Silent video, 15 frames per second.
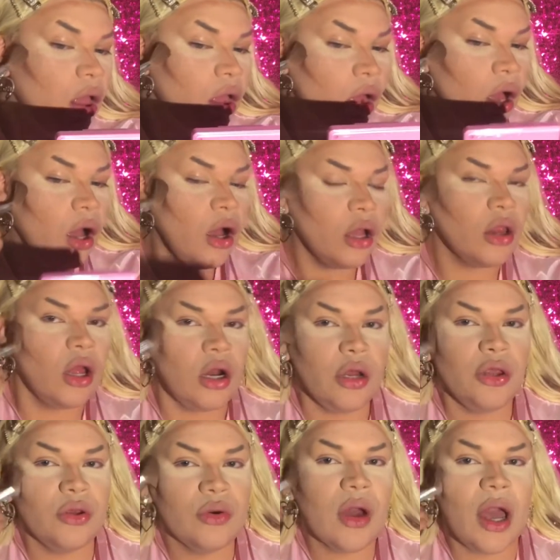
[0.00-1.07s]
a lot of
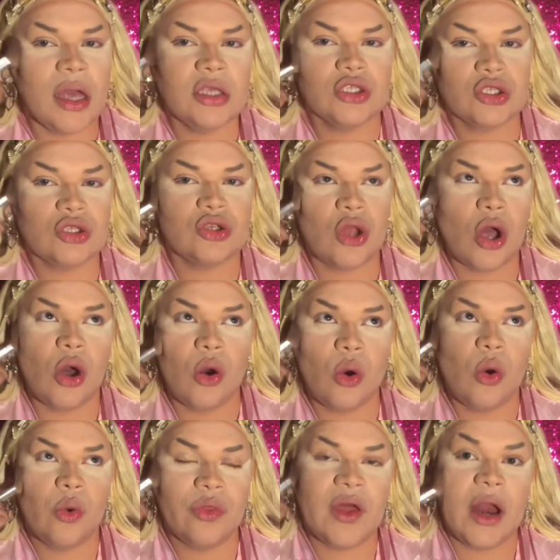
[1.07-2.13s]
you guys
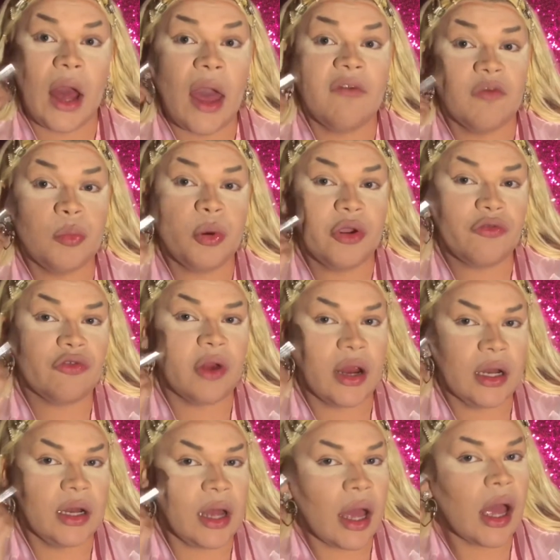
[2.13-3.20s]
know that I have a boyfriend,
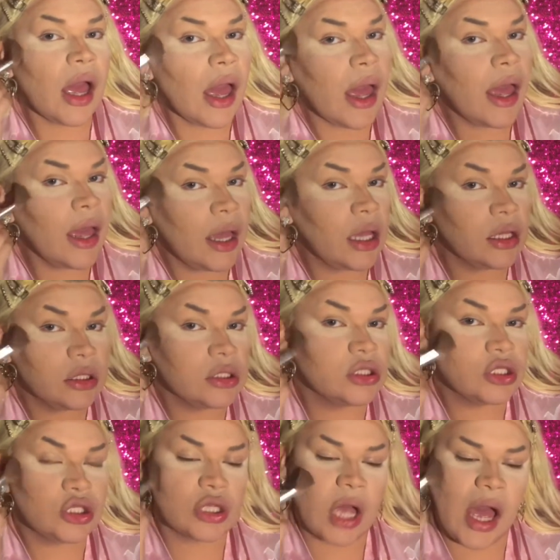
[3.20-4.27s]

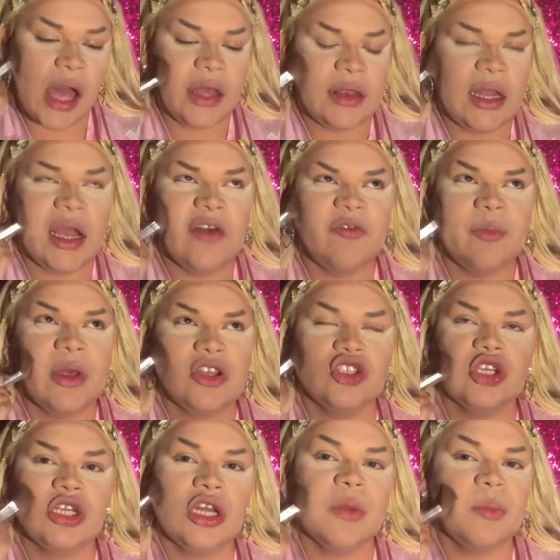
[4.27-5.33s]
and I think I've
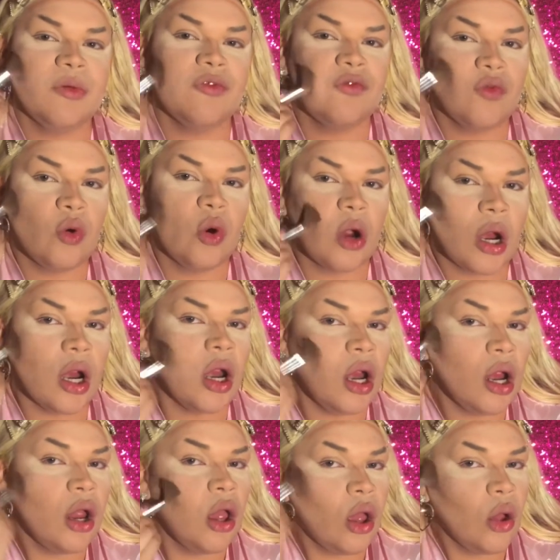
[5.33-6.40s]
mentioned it before.
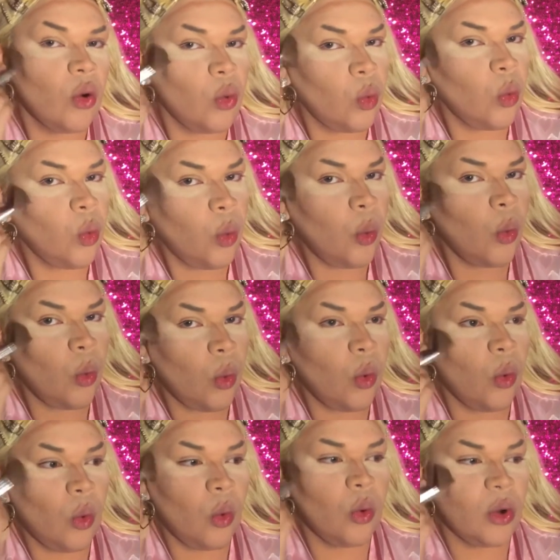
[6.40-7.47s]

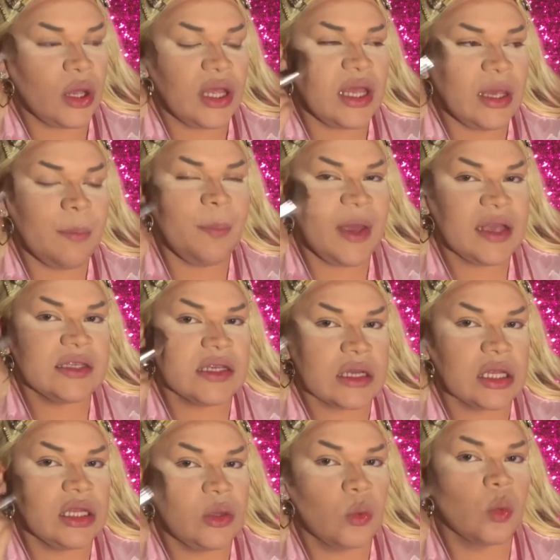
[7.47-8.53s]
He
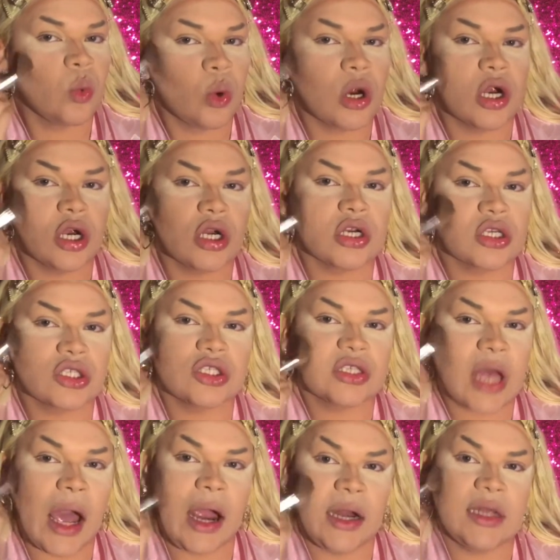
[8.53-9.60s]
basically works
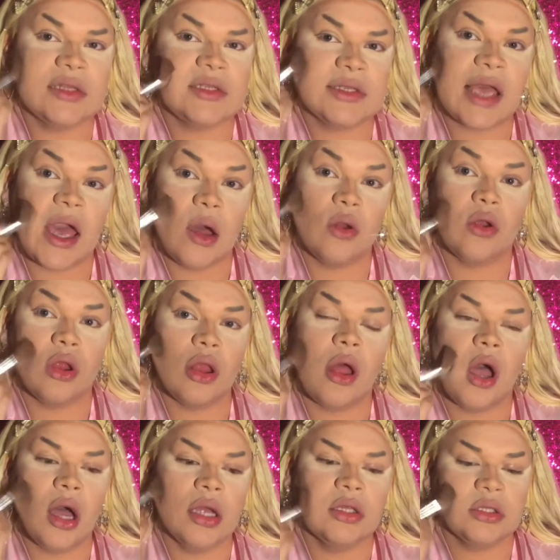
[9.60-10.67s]
out of town a
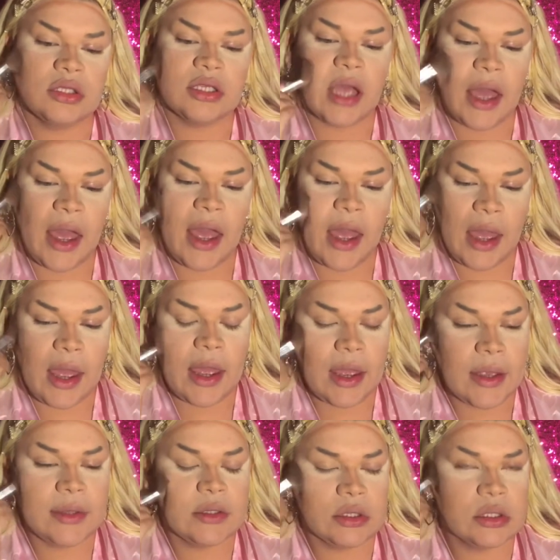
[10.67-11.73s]
lot,
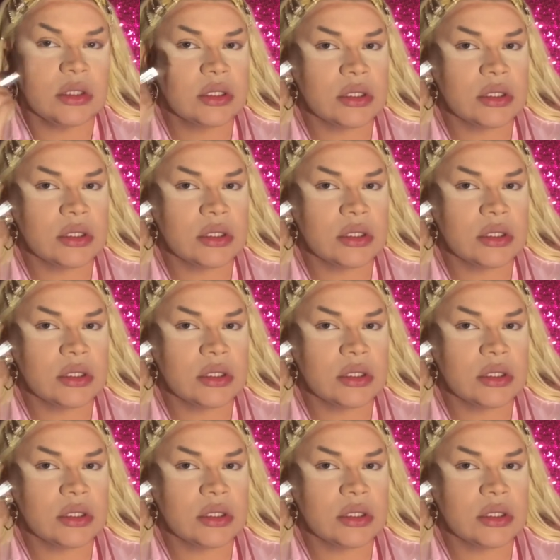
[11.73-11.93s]
and